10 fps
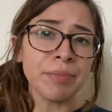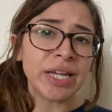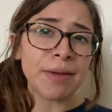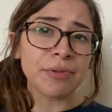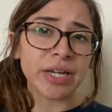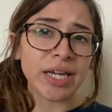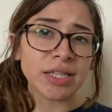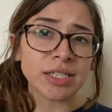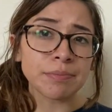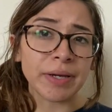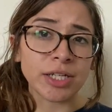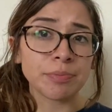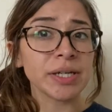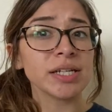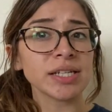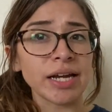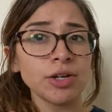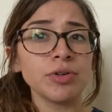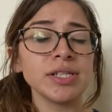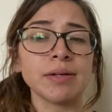going to keep looking at this page because I
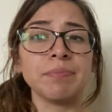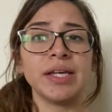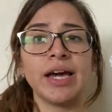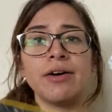noticed something